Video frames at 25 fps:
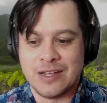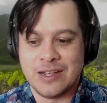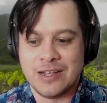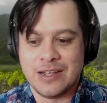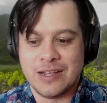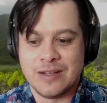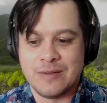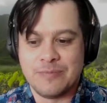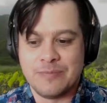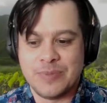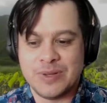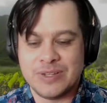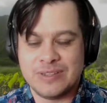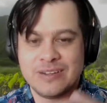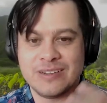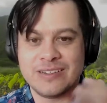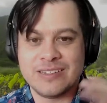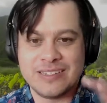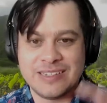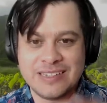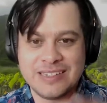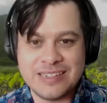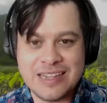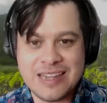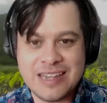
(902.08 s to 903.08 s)
there's
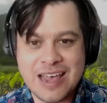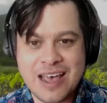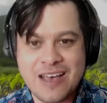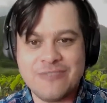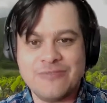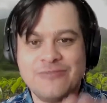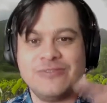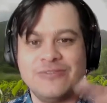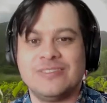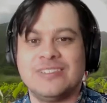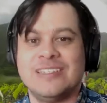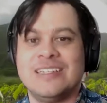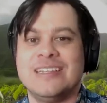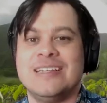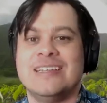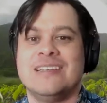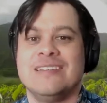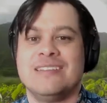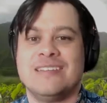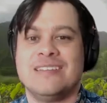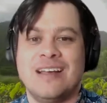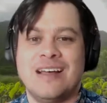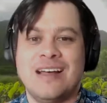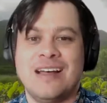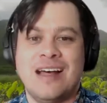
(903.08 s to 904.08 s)
definitely
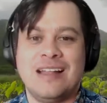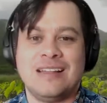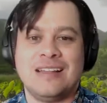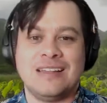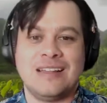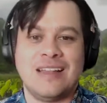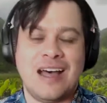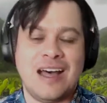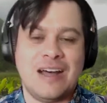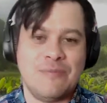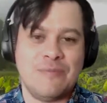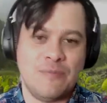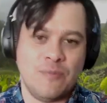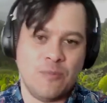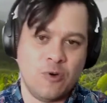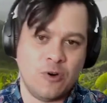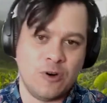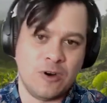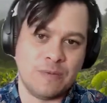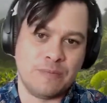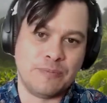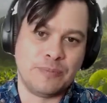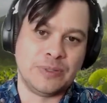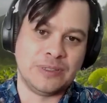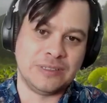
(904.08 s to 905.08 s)
a lot more
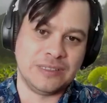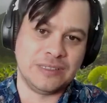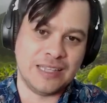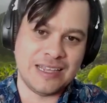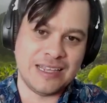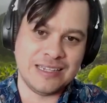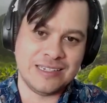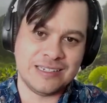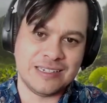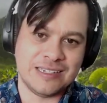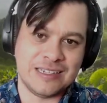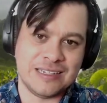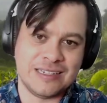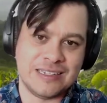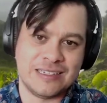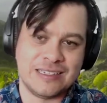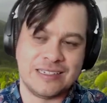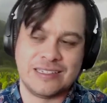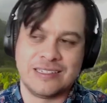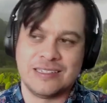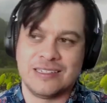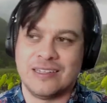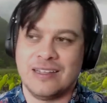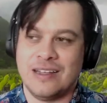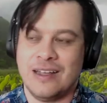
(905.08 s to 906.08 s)

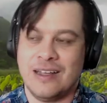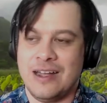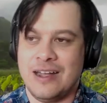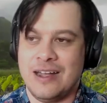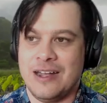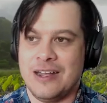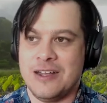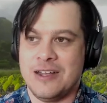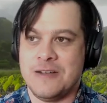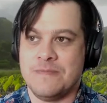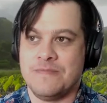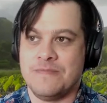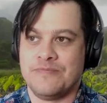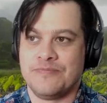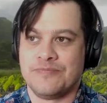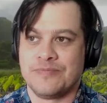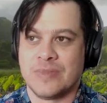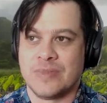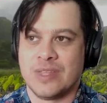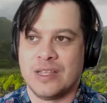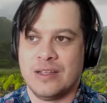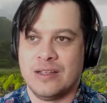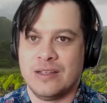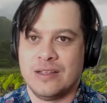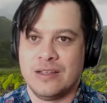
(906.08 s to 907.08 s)
places
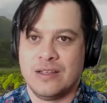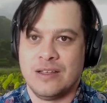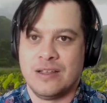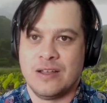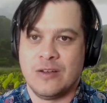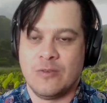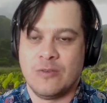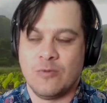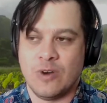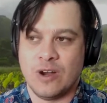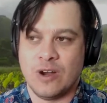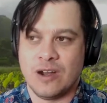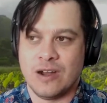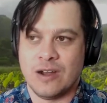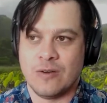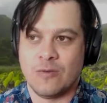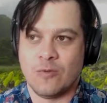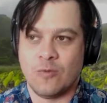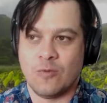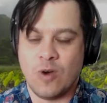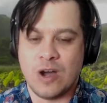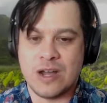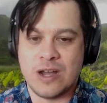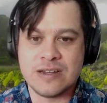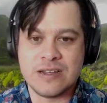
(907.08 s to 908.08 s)
where
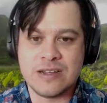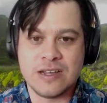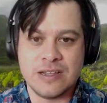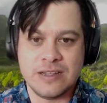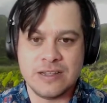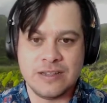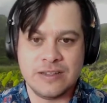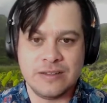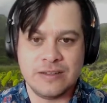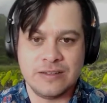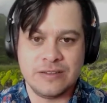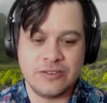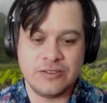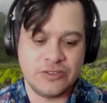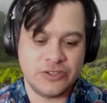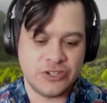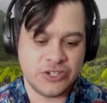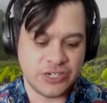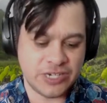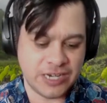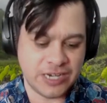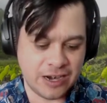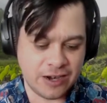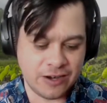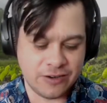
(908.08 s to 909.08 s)
one can
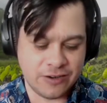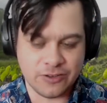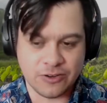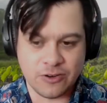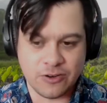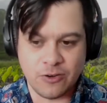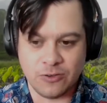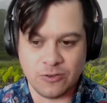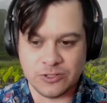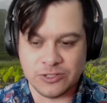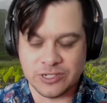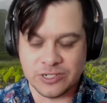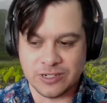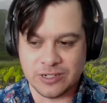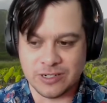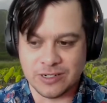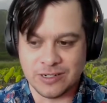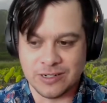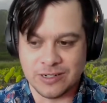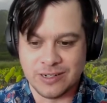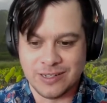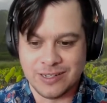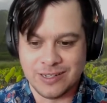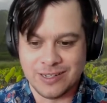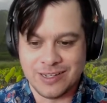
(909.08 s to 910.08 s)
share the culture
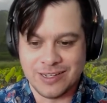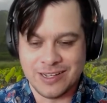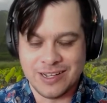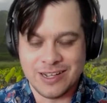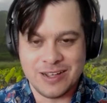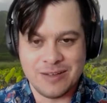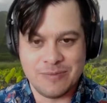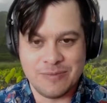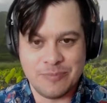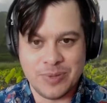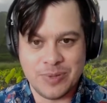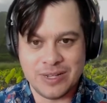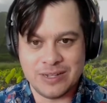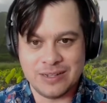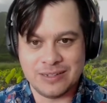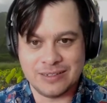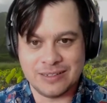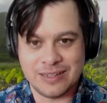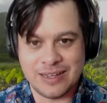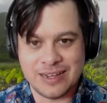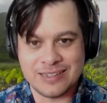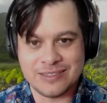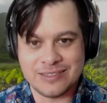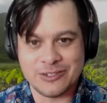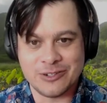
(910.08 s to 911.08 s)
but
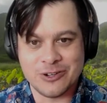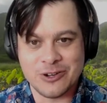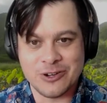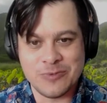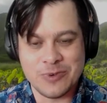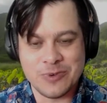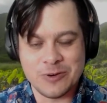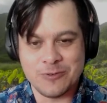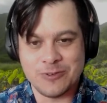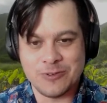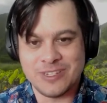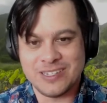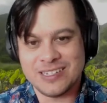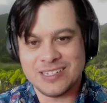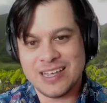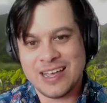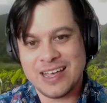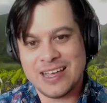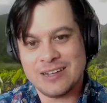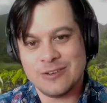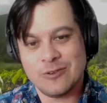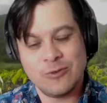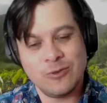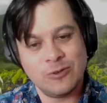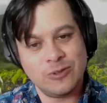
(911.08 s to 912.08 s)
like the Kumu would say,
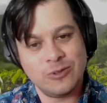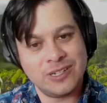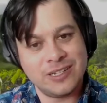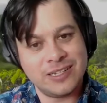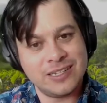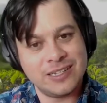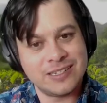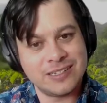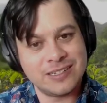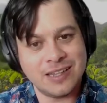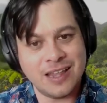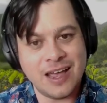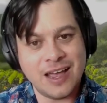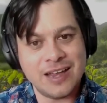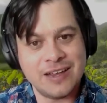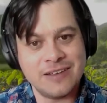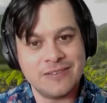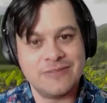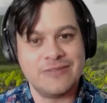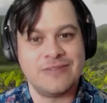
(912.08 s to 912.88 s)
hula is life.